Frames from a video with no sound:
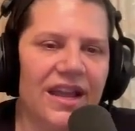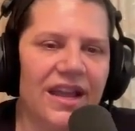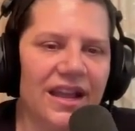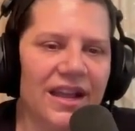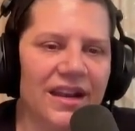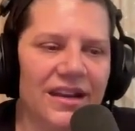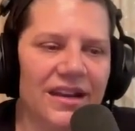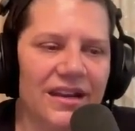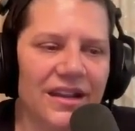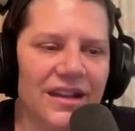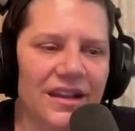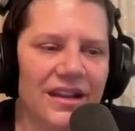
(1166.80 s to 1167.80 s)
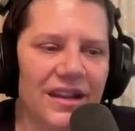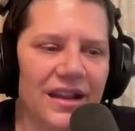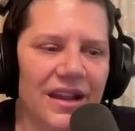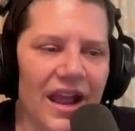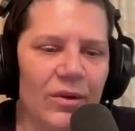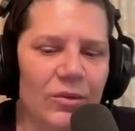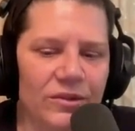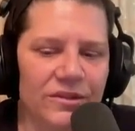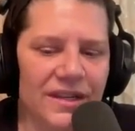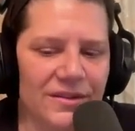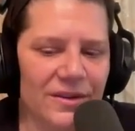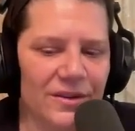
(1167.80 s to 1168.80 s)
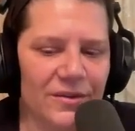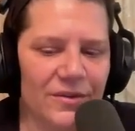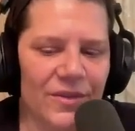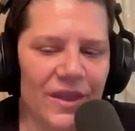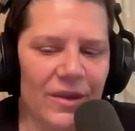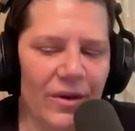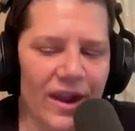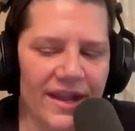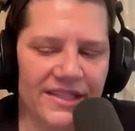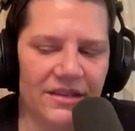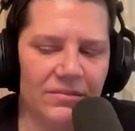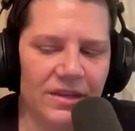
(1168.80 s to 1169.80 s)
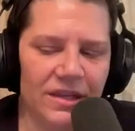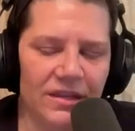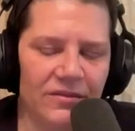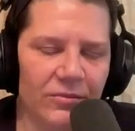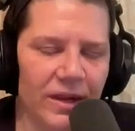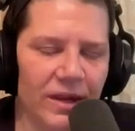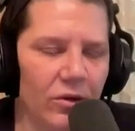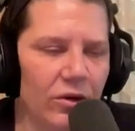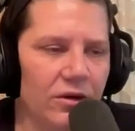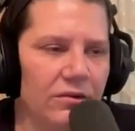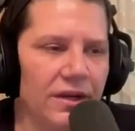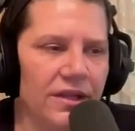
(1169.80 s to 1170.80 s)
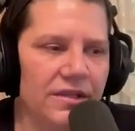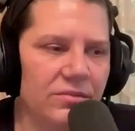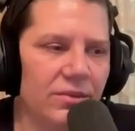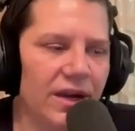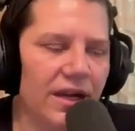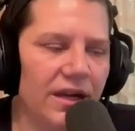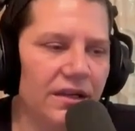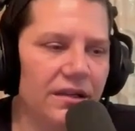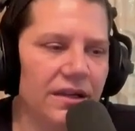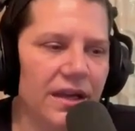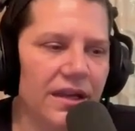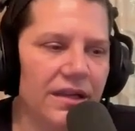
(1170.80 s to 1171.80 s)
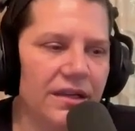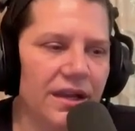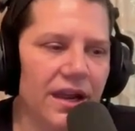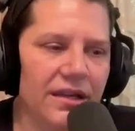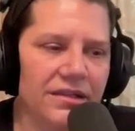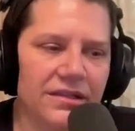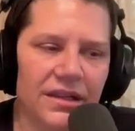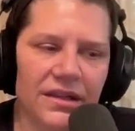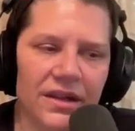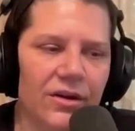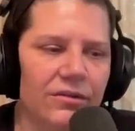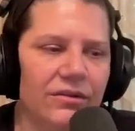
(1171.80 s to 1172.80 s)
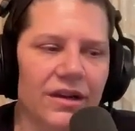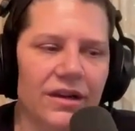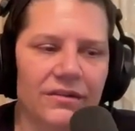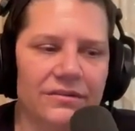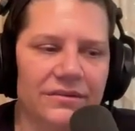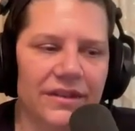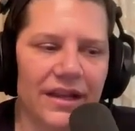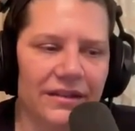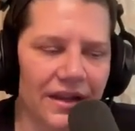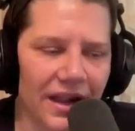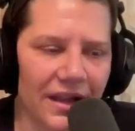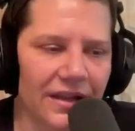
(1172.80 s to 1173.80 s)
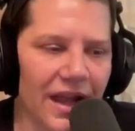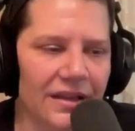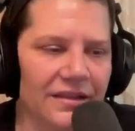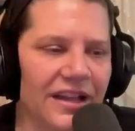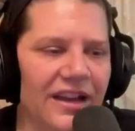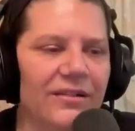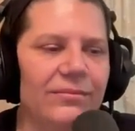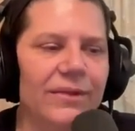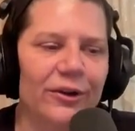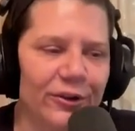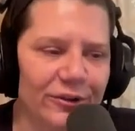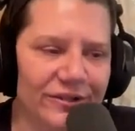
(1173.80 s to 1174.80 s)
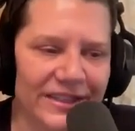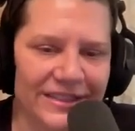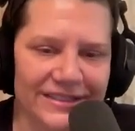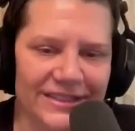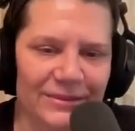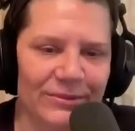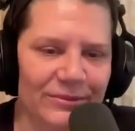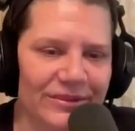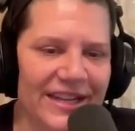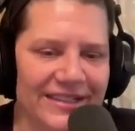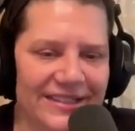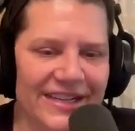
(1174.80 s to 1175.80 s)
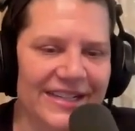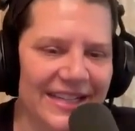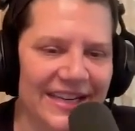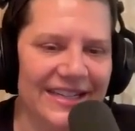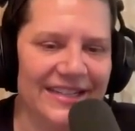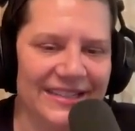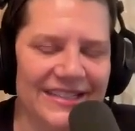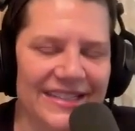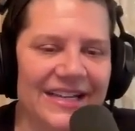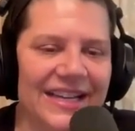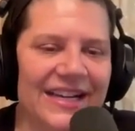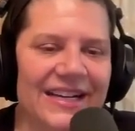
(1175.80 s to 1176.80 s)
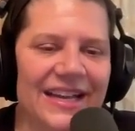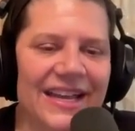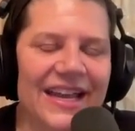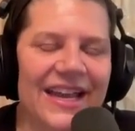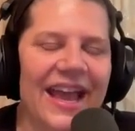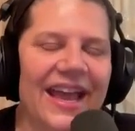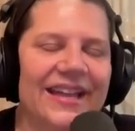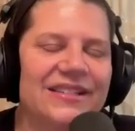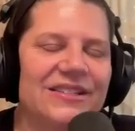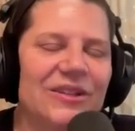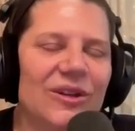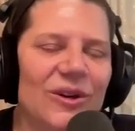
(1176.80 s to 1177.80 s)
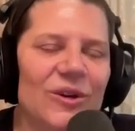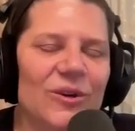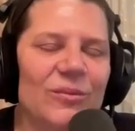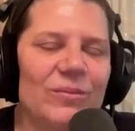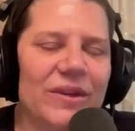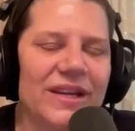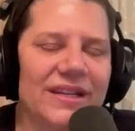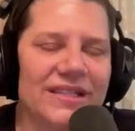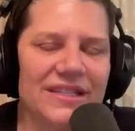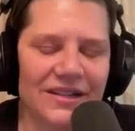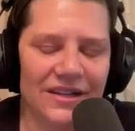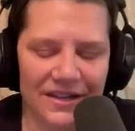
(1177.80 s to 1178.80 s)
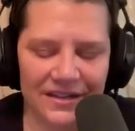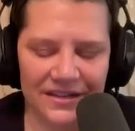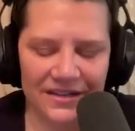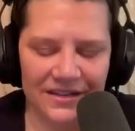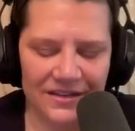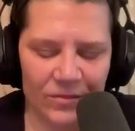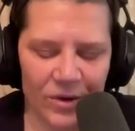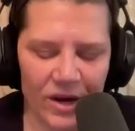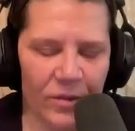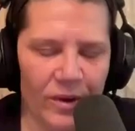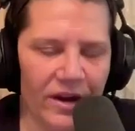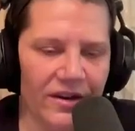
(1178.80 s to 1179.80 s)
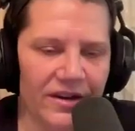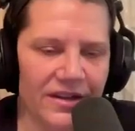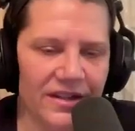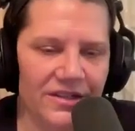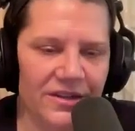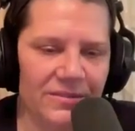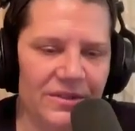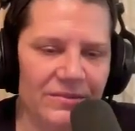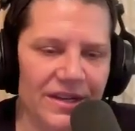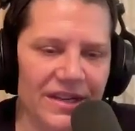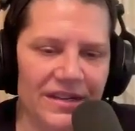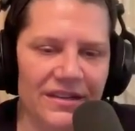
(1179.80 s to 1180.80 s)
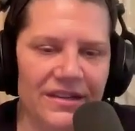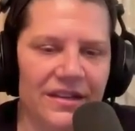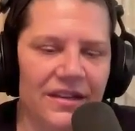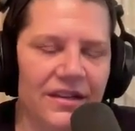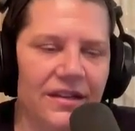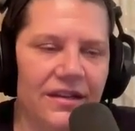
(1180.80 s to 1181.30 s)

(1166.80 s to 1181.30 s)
And I will say though, they were asking me for my aura ring as well, and I said, "Oh no, I love my aura ring, sleeping with that at night and getting the data." And so because it's on where I wear it in terms of my